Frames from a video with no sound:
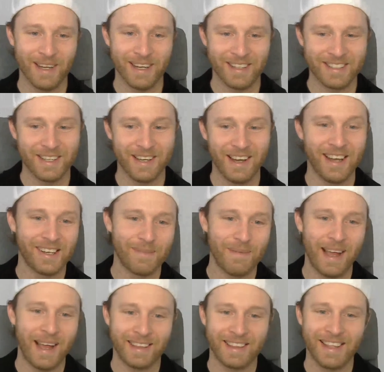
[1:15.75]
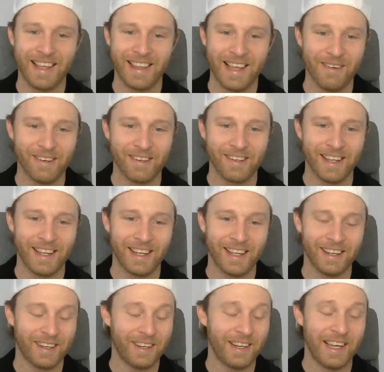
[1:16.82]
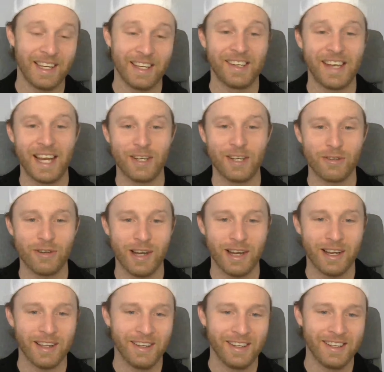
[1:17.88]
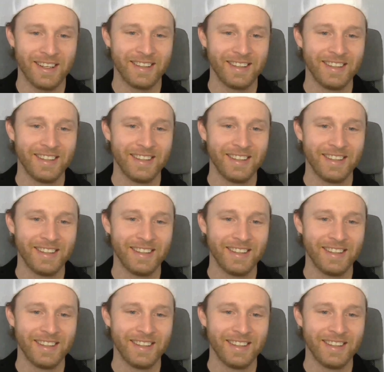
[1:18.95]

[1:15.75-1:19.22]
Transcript: But to us back then, that was like an insane trick.